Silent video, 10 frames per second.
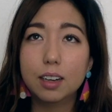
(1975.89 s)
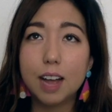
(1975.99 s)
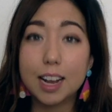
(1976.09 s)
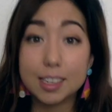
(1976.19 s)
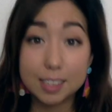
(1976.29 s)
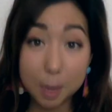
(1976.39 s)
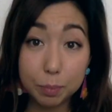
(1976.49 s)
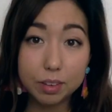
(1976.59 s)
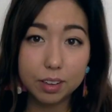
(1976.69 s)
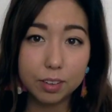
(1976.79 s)

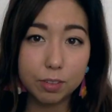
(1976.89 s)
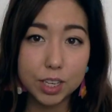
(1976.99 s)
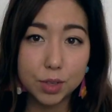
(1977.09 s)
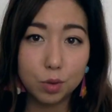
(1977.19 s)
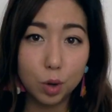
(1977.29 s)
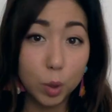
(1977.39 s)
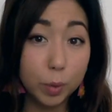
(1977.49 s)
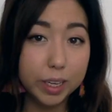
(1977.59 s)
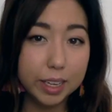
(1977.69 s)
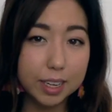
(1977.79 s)
accepted Riz for who
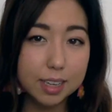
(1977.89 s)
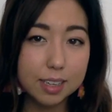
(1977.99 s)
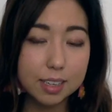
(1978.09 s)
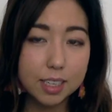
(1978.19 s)
he is,